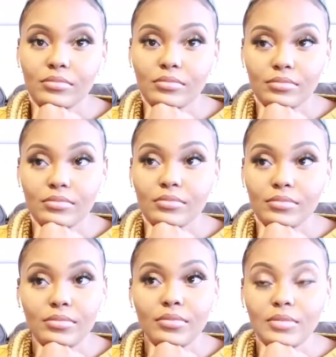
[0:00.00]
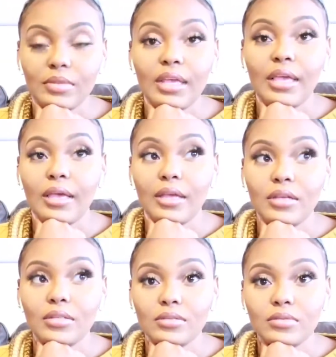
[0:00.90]

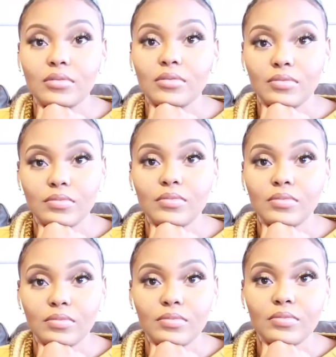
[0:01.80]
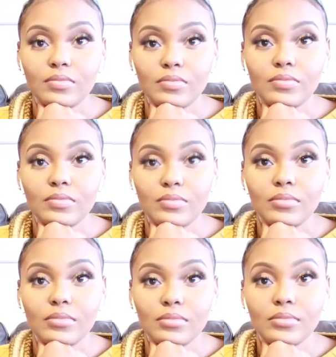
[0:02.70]

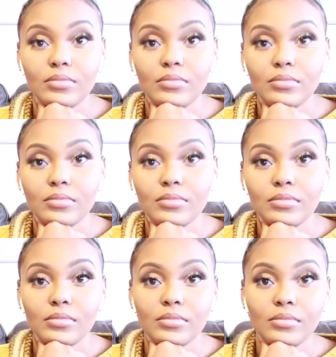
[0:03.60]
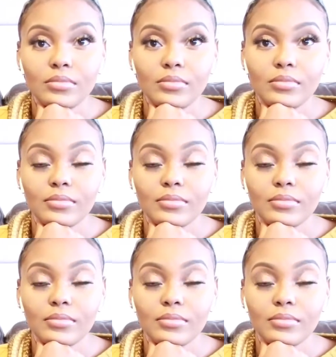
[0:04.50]
This person isn't speaking.